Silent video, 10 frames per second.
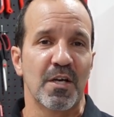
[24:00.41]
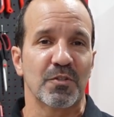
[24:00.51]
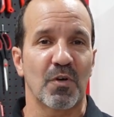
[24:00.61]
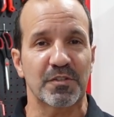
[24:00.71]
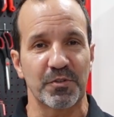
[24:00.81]

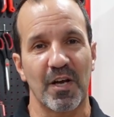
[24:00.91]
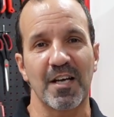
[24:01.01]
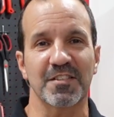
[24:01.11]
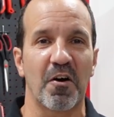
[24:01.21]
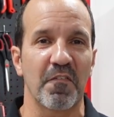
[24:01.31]
So I'll see you
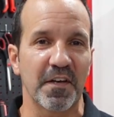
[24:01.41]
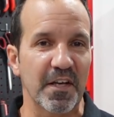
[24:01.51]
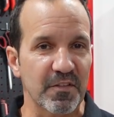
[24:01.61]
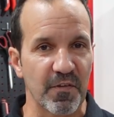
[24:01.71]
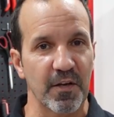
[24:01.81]
guys on the
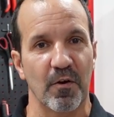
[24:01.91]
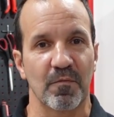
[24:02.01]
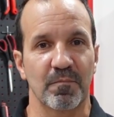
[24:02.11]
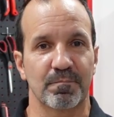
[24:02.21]
next video.